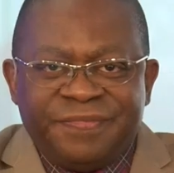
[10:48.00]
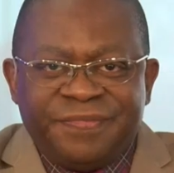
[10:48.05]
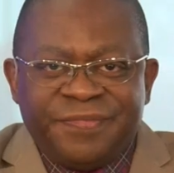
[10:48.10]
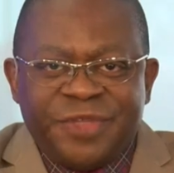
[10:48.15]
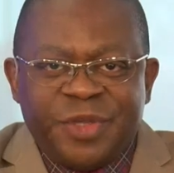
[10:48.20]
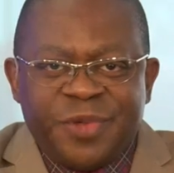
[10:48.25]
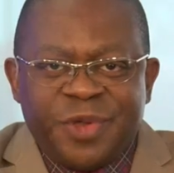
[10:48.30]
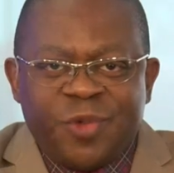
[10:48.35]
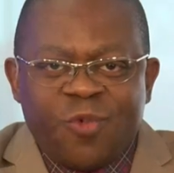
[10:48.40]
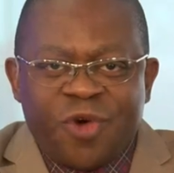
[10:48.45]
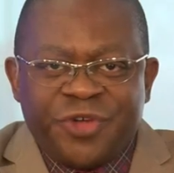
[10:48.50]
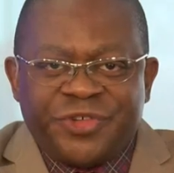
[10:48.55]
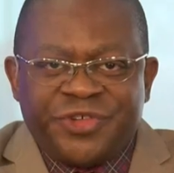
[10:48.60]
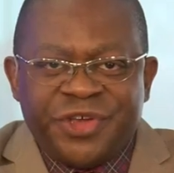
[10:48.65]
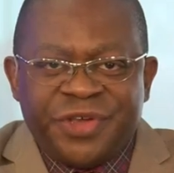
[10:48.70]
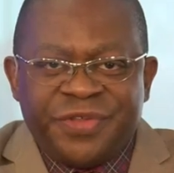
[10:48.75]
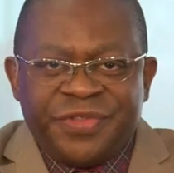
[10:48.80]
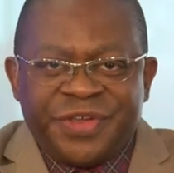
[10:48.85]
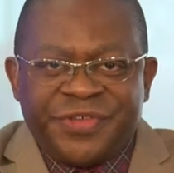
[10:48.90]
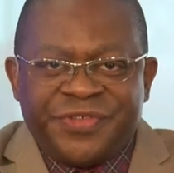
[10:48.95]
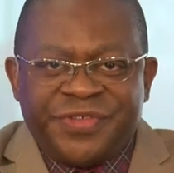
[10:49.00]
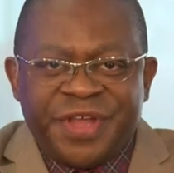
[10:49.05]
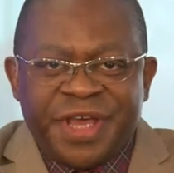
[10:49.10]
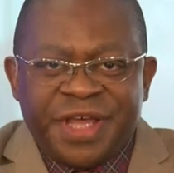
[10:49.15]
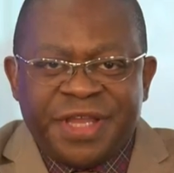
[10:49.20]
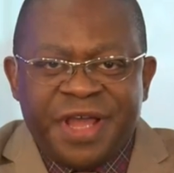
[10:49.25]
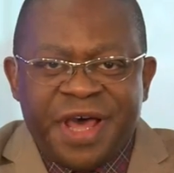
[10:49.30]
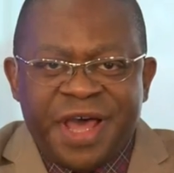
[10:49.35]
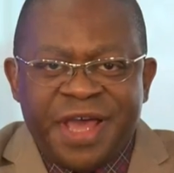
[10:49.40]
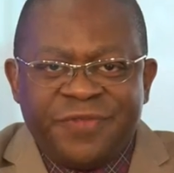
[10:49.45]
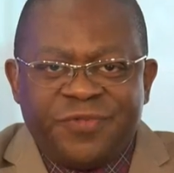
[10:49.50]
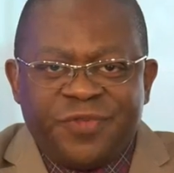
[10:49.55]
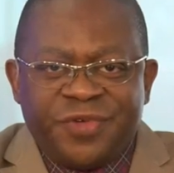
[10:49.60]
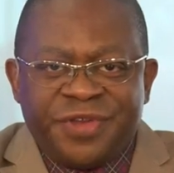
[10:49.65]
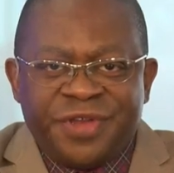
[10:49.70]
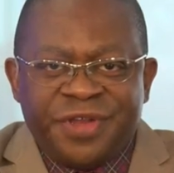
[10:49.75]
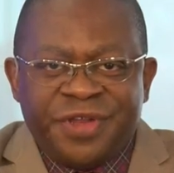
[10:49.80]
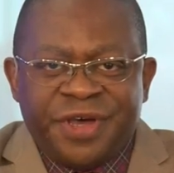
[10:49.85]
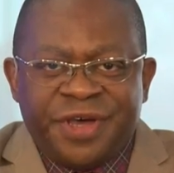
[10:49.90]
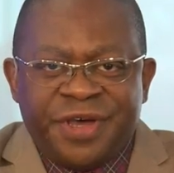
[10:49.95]
You've been watching This Day Live
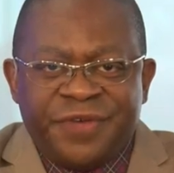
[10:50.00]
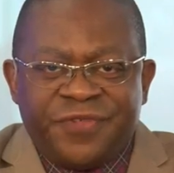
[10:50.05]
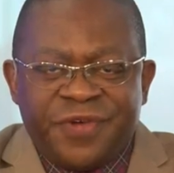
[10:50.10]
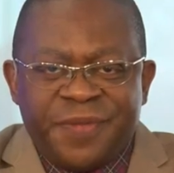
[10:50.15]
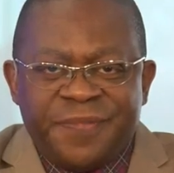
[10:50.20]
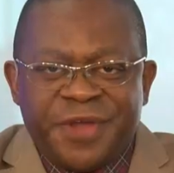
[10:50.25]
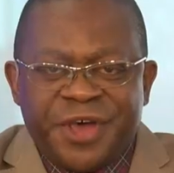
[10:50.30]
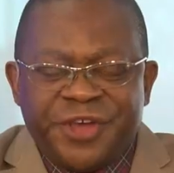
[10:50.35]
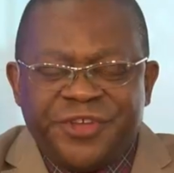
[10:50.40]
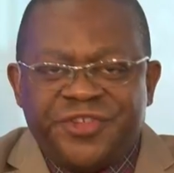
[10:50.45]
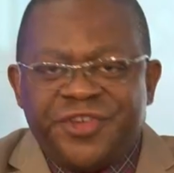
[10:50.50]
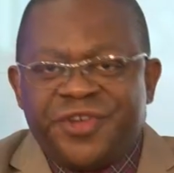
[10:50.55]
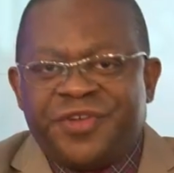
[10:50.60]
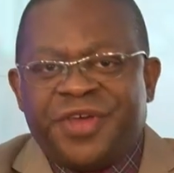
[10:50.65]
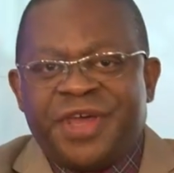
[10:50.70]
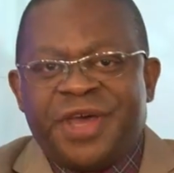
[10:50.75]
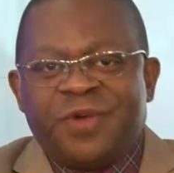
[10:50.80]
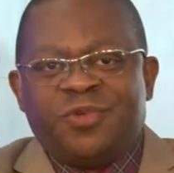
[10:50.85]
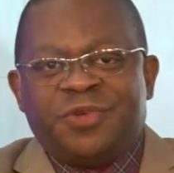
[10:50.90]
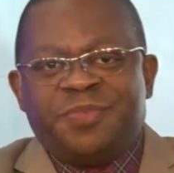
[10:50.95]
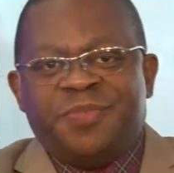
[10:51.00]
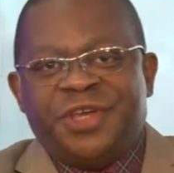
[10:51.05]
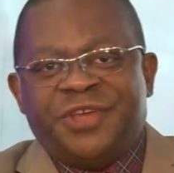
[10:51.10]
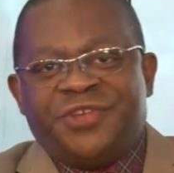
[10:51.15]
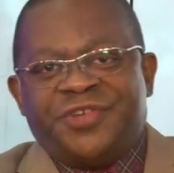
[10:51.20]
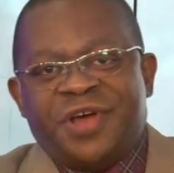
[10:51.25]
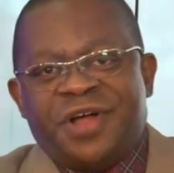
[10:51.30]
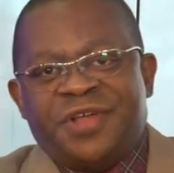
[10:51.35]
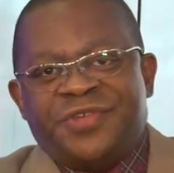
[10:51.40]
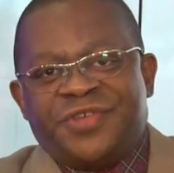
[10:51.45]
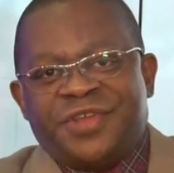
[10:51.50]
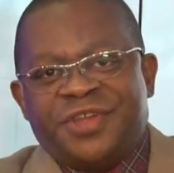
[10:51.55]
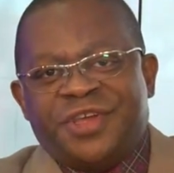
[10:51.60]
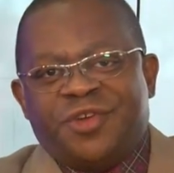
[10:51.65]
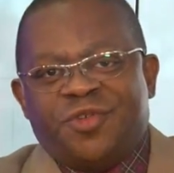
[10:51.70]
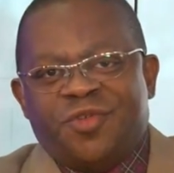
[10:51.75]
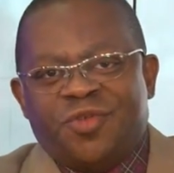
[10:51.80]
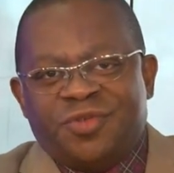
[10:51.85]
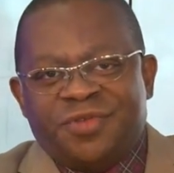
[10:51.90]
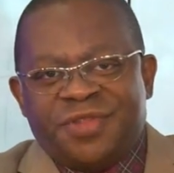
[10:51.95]
from Nigeria with me, Charles
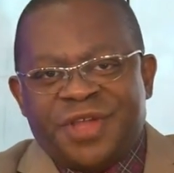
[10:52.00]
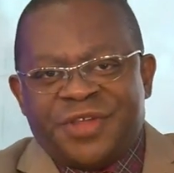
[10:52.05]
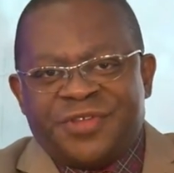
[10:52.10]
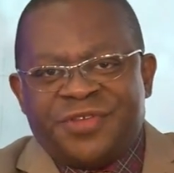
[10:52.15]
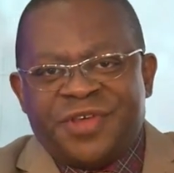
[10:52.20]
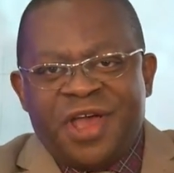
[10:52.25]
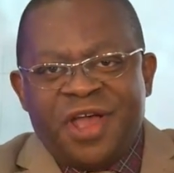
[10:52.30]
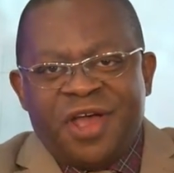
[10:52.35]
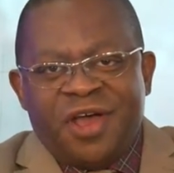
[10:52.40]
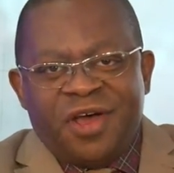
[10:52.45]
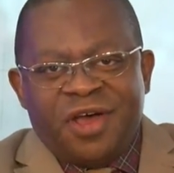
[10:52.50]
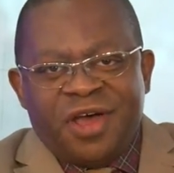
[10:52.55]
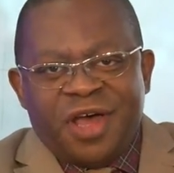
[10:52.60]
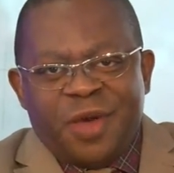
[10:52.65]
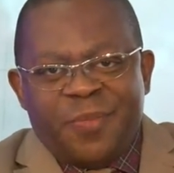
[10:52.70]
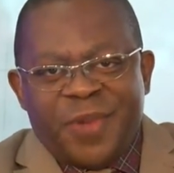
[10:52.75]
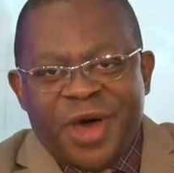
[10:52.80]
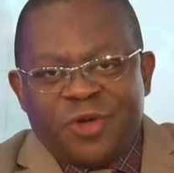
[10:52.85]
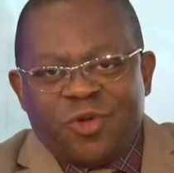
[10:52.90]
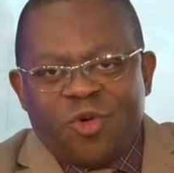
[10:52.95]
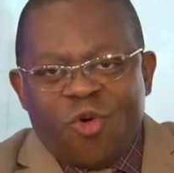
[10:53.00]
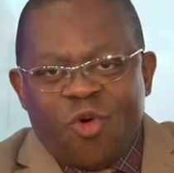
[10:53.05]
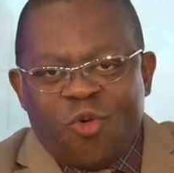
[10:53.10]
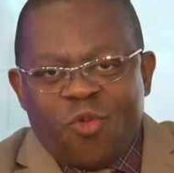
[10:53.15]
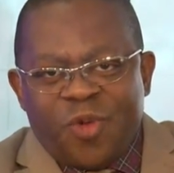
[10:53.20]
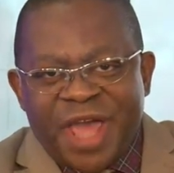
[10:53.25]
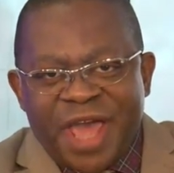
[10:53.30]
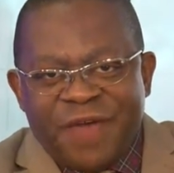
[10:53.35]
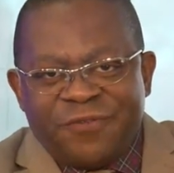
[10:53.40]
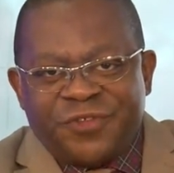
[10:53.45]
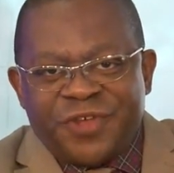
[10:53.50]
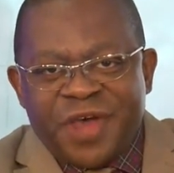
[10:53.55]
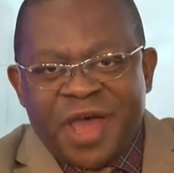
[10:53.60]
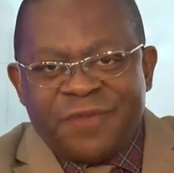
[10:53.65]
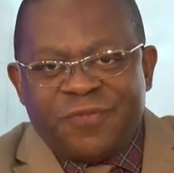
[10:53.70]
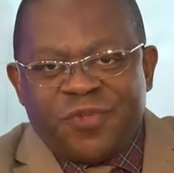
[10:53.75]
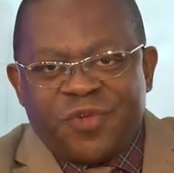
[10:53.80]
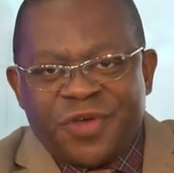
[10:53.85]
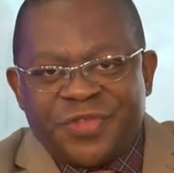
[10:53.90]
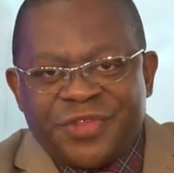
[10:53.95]
Onyekulu. That's about all we have
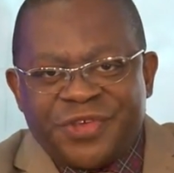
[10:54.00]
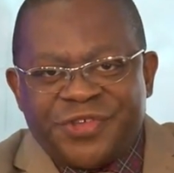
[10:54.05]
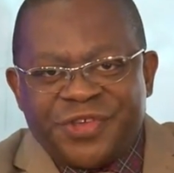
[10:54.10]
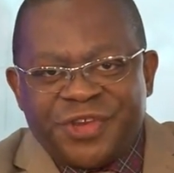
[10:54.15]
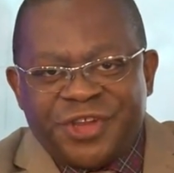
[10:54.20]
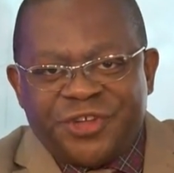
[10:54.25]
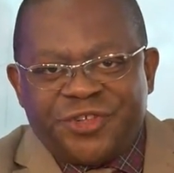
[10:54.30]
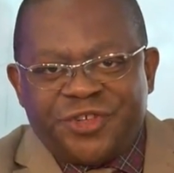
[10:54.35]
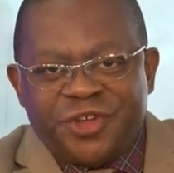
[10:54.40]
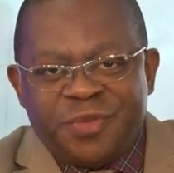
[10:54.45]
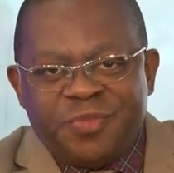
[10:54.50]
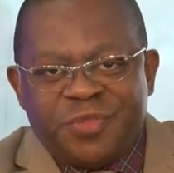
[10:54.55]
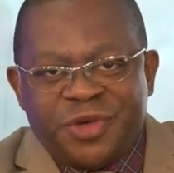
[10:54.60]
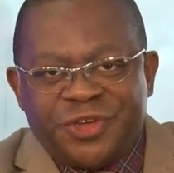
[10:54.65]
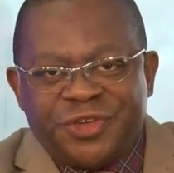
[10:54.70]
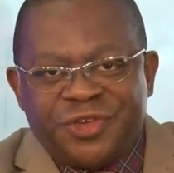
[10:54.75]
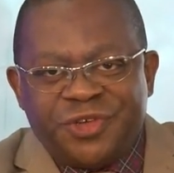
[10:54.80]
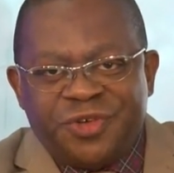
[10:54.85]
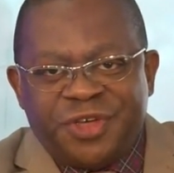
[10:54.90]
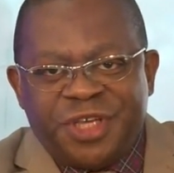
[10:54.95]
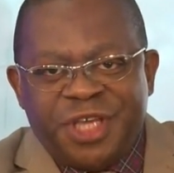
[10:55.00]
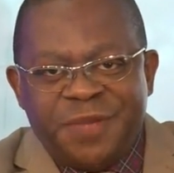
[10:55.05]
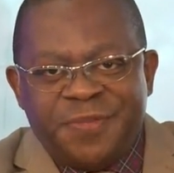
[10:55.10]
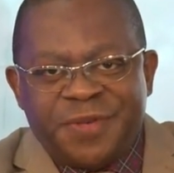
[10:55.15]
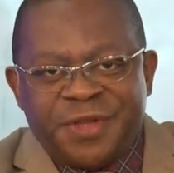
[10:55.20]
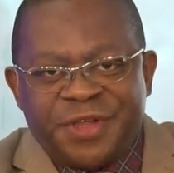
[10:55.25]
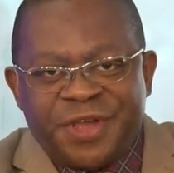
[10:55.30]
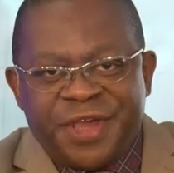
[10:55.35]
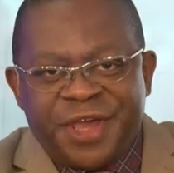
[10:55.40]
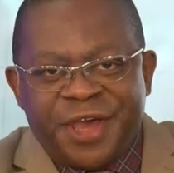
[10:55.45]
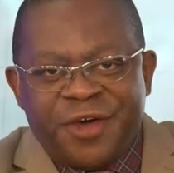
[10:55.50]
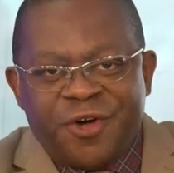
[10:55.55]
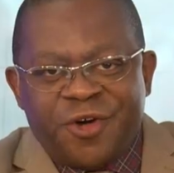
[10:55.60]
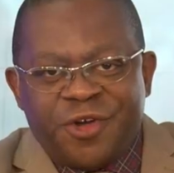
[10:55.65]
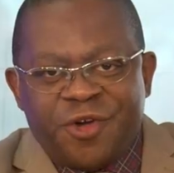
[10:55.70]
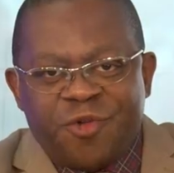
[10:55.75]
time for on this edition, but do keep it here on